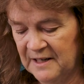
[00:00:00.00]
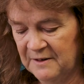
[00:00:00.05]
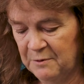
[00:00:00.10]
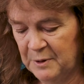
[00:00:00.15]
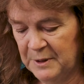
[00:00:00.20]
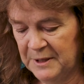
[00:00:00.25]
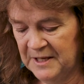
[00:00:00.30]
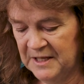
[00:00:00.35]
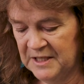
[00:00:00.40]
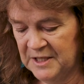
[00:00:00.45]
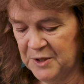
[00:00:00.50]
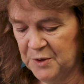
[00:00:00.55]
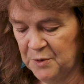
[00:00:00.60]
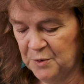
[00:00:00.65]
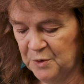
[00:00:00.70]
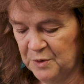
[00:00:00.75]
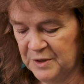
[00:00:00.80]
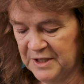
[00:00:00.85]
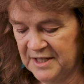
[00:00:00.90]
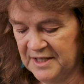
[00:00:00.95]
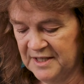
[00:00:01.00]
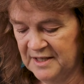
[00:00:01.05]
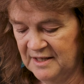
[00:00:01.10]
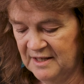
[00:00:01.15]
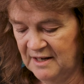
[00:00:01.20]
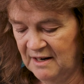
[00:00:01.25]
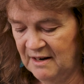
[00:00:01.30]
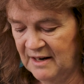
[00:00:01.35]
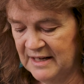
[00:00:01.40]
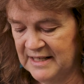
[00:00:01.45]
it with his thoughts,
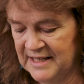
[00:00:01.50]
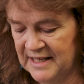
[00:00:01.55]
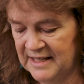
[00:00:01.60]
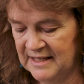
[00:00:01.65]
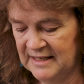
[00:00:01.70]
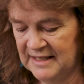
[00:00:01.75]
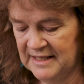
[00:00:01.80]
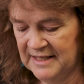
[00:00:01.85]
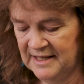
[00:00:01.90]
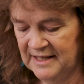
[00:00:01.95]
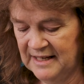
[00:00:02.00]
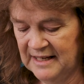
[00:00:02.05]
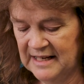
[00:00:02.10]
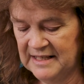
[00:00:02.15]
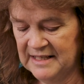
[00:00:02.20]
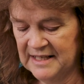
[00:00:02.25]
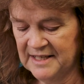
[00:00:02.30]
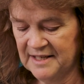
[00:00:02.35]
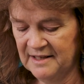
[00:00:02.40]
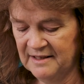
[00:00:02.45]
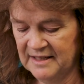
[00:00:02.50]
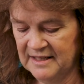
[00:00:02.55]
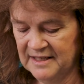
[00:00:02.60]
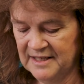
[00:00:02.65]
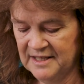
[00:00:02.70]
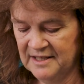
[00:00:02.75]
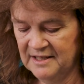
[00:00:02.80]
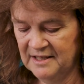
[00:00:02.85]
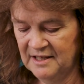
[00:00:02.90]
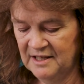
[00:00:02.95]
ideas and
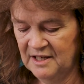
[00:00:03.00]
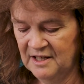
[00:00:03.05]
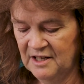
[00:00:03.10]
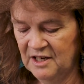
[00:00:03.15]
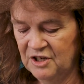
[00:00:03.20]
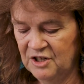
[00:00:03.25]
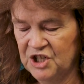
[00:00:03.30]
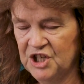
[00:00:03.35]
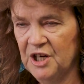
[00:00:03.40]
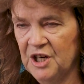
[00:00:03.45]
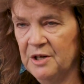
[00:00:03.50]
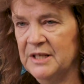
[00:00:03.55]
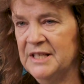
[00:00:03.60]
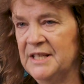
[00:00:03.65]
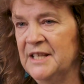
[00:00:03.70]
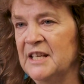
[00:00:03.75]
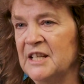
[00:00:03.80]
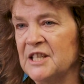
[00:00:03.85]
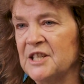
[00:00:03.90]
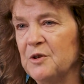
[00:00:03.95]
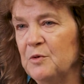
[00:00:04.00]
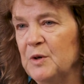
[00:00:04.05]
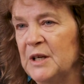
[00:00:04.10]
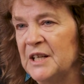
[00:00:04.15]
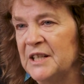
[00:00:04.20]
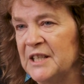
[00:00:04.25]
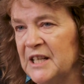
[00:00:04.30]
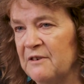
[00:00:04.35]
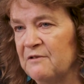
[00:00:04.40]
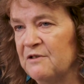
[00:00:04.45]
insights, and show us things that we
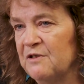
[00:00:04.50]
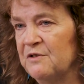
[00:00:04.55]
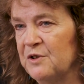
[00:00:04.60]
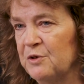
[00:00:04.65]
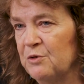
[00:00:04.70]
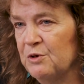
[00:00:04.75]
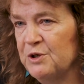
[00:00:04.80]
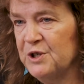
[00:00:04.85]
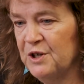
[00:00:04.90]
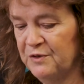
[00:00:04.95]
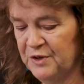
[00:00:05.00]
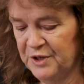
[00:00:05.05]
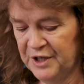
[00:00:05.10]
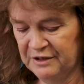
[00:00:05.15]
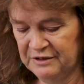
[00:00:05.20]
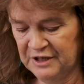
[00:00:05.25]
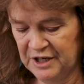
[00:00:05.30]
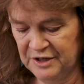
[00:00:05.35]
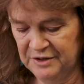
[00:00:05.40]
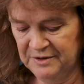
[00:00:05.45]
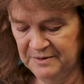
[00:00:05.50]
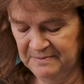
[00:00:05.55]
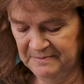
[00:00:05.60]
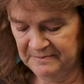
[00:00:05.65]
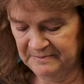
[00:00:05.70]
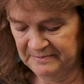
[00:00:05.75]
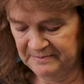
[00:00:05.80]
could never have thought of on our own.